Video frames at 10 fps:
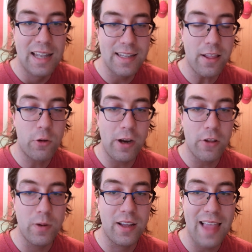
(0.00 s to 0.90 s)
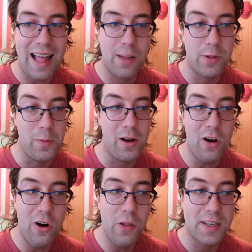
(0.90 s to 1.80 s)
lets creators do exactly what they want
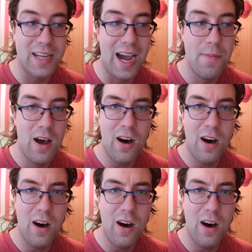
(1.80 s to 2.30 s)
all the time,